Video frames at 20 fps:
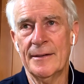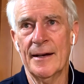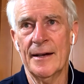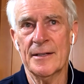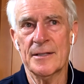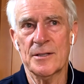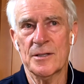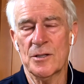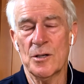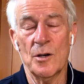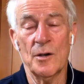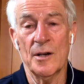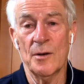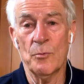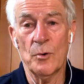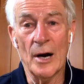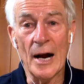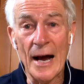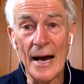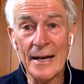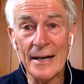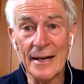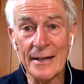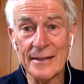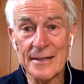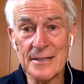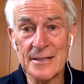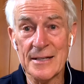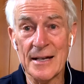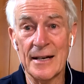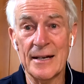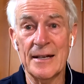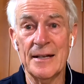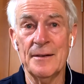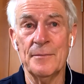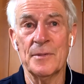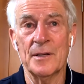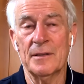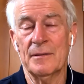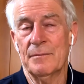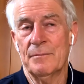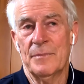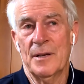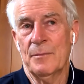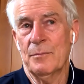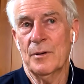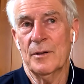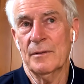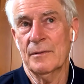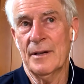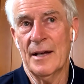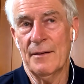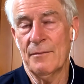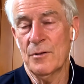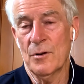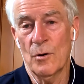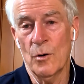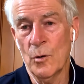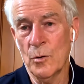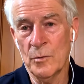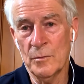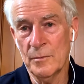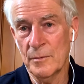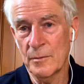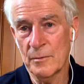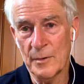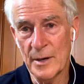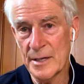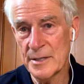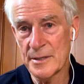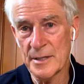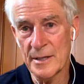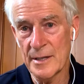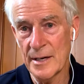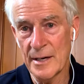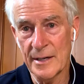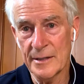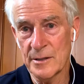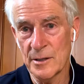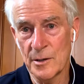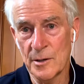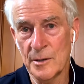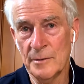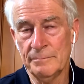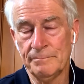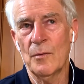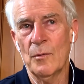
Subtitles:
It's certainly where I like to study, but people have their own ways that they like to learn.